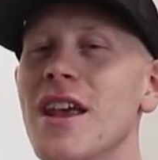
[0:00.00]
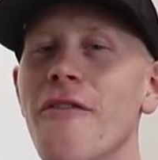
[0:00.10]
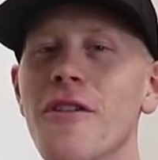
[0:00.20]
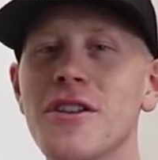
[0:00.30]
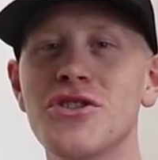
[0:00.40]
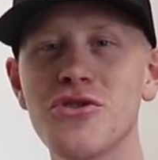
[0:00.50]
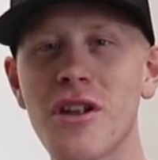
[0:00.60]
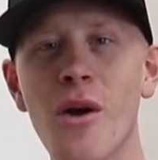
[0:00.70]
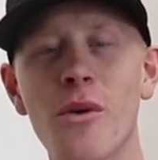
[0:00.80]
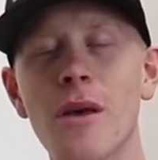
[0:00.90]
definitely do
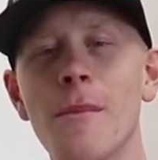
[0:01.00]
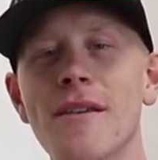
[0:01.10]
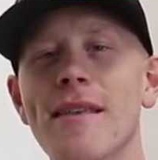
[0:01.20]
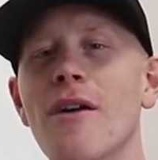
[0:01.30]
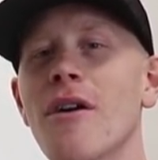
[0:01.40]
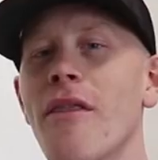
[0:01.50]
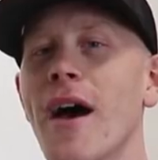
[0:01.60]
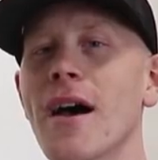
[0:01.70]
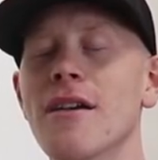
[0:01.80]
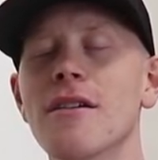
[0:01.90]
not wanna miss out on
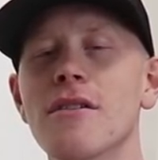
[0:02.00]
that.